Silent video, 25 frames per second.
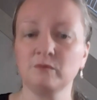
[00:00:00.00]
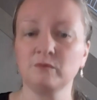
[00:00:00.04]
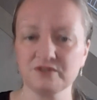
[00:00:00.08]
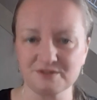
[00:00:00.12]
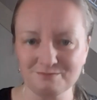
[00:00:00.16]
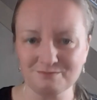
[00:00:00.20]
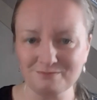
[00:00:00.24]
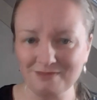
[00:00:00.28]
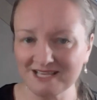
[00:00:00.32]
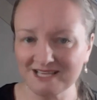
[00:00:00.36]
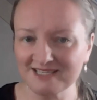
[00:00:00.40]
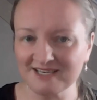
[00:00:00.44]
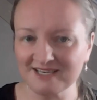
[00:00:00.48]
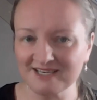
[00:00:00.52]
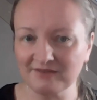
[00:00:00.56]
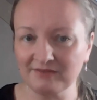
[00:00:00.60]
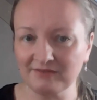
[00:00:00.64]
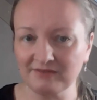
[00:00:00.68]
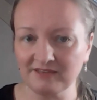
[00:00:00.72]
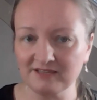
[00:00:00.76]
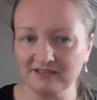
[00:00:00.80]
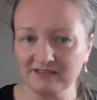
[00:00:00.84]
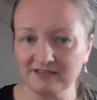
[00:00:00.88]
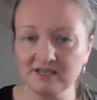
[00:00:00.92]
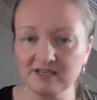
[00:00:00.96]
was messing
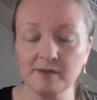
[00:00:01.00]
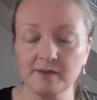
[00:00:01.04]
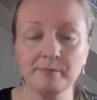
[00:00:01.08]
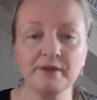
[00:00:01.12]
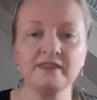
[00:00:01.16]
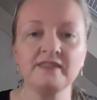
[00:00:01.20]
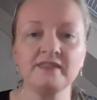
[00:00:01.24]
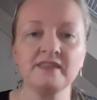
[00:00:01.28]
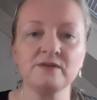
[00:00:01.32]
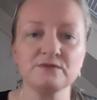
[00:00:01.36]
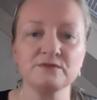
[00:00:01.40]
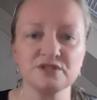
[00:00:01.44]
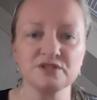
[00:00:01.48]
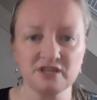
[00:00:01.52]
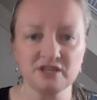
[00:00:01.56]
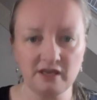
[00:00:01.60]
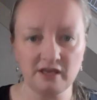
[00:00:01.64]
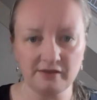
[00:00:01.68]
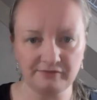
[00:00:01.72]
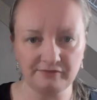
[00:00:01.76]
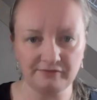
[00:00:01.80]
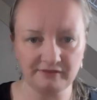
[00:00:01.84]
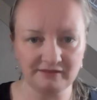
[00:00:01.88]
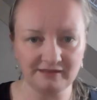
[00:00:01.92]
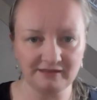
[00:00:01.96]
things up and there was
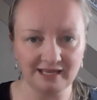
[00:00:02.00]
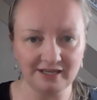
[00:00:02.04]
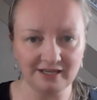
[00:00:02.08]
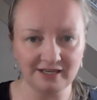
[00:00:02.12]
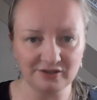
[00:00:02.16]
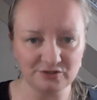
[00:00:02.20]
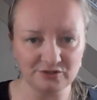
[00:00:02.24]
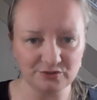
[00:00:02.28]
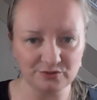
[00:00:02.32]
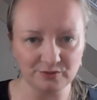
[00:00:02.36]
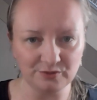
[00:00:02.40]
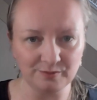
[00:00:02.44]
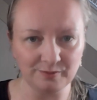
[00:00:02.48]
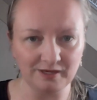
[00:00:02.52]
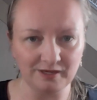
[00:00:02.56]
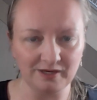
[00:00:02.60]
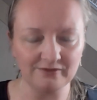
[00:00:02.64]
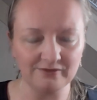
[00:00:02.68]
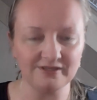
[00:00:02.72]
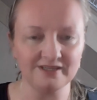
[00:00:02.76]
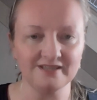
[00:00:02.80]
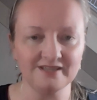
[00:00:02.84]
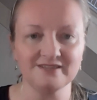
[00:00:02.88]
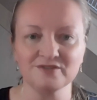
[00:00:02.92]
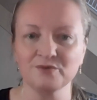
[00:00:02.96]
nothing they could do
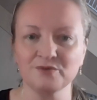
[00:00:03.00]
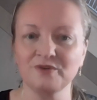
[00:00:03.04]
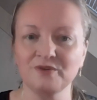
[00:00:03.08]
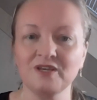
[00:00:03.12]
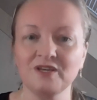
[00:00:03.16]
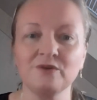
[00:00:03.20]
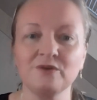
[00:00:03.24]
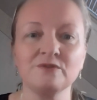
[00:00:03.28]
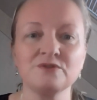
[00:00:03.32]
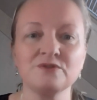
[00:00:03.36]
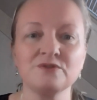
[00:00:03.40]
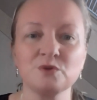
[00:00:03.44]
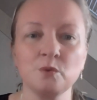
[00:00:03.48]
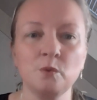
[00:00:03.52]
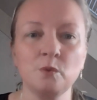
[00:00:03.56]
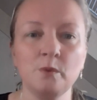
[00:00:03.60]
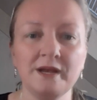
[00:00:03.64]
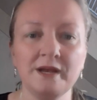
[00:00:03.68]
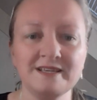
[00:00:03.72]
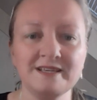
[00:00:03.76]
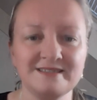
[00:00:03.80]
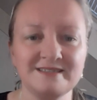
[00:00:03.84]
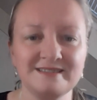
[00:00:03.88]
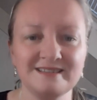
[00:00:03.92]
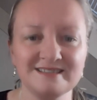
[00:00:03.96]
about it. Though there was
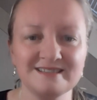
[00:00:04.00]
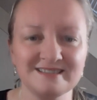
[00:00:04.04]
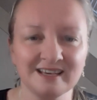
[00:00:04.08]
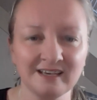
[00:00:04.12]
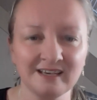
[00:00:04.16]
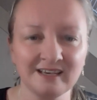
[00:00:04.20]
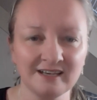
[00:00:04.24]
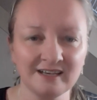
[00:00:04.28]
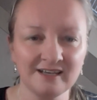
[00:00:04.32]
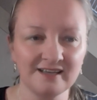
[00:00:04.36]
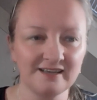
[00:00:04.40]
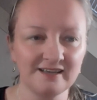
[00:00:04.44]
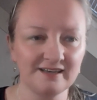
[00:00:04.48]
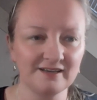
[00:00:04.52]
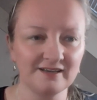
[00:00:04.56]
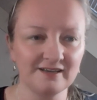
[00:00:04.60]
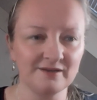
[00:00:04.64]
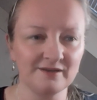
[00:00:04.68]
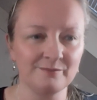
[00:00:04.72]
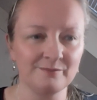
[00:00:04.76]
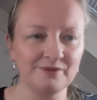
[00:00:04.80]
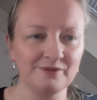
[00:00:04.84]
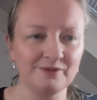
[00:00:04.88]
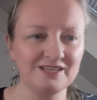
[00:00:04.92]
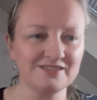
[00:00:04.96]
always this
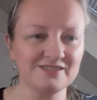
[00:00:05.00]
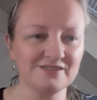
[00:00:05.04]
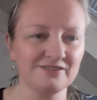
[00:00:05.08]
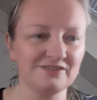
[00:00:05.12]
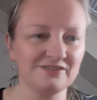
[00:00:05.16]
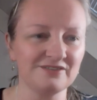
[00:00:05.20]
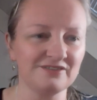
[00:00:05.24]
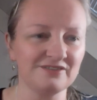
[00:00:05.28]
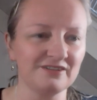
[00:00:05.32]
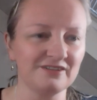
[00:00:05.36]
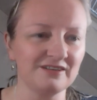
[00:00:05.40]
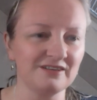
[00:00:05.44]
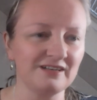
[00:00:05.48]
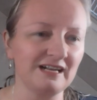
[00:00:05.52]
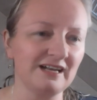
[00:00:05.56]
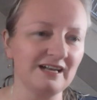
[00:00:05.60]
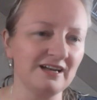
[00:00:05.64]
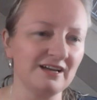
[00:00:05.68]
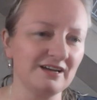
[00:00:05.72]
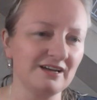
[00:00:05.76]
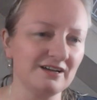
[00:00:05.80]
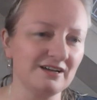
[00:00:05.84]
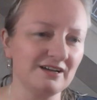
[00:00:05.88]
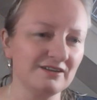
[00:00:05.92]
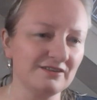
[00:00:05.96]
bit
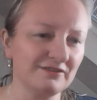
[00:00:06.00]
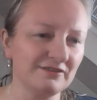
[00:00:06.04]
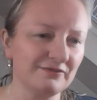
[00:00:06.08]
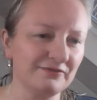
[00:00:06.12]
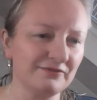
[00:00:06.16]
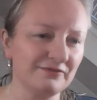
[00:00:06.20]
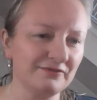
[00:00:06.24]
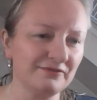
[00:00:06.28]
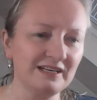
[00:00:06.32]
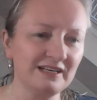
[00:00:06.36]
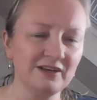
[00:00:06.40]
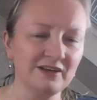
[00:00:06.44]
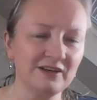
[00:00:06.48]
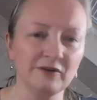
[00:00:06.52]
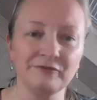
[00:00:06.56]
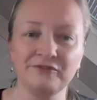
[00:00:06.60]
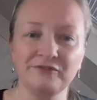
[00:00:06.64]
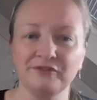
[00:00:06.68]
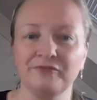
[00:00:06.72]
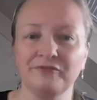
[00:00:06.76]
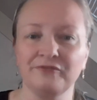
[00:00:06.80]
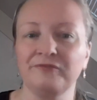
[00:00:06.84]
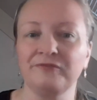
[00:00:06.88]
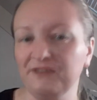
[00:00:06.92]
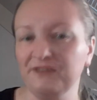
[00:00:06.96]
feeling of
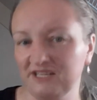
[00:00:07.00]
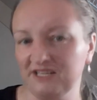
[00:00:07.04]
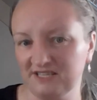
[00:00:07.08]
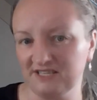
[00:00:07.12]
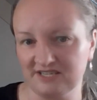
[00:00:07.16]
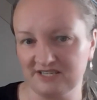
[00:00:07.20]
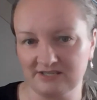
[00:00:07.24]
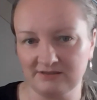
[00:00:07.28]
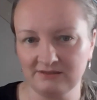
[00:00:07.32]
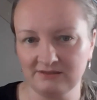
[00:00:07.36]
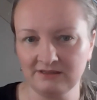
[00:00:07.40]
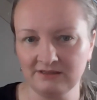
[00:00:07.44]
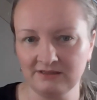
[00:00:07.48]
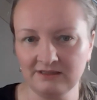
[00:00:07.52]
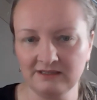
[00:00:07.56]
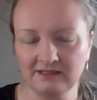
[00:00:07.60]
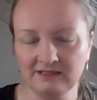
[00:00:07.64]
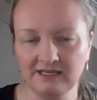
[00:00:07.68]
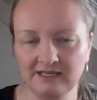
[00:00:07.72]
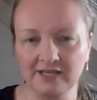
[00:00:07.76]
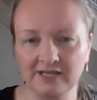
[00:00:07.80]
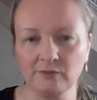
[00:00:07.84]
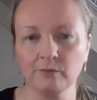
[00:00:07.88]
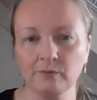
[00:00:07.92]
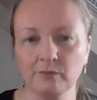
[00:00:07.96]
defeat.
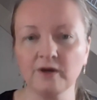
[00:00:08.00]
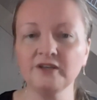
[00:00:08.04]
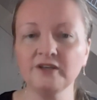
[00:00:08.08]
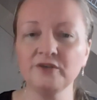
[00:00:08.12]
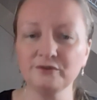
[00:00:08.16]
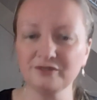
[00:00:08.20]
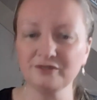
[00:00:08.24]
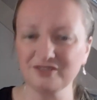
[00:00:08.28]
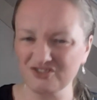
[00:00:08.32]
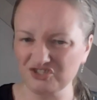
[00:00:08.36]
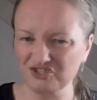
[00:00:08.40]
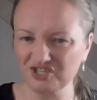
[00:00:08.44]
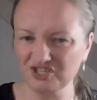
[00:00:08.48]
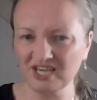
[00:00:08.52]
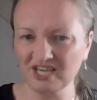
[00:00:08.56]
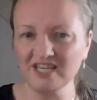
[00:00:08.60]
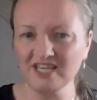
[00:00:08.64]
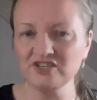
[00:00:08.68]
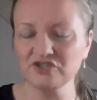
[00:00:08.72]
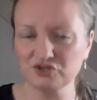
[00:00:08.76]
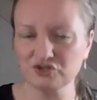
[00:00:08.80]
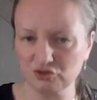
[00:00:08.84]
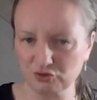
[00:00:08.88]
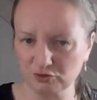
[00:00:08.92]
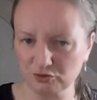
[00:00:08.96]
Like, well, you can
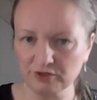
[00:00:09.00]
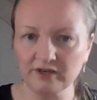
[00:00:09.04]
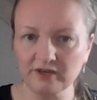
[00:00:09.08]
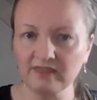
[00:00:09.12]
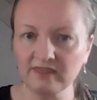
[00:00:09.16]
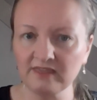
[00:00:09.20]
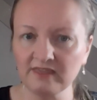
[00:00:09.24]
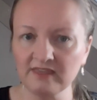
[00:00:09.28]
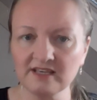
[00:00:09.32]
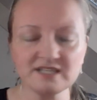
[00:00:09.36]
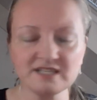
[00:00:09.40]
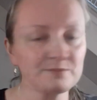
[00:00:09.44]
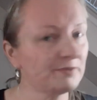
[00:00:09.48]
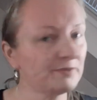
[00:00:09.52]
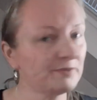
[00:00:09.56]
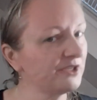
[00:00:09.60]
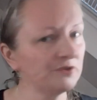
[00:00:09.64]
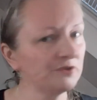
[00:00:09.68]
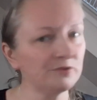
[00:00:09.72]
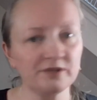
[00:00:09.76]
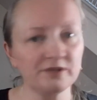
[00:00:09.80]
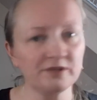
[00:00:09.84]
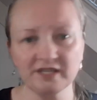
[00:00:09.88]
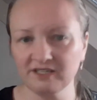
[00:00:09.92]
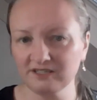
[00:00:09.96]
change certain things, but
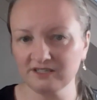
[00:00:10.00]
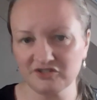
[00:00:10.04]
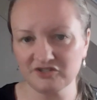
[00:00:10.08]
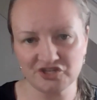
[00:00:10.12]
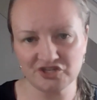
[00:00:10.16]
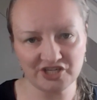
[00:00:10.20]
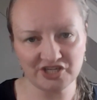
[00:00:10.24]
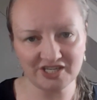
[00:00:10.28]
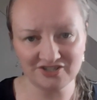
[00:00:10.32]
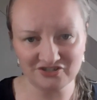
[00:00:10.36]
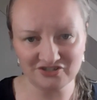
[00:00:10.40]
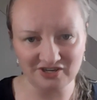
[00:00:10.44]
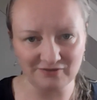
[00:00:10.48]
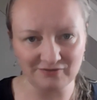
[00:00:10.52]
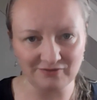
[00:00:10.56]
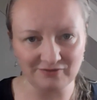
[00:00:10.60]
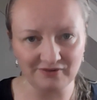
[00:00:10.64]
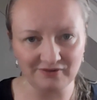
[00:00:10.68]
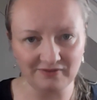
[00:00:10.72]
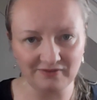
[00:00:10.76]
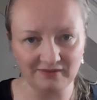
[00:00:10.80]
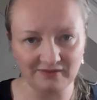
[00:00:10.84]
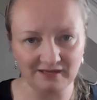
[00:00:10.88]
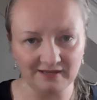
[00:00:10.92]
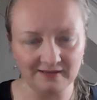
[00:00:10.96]
you cannot change
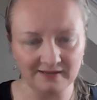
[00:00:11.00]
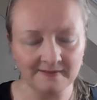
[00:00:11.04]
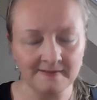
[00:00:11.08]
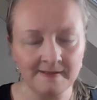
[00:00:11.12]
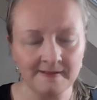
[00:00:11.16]
everything.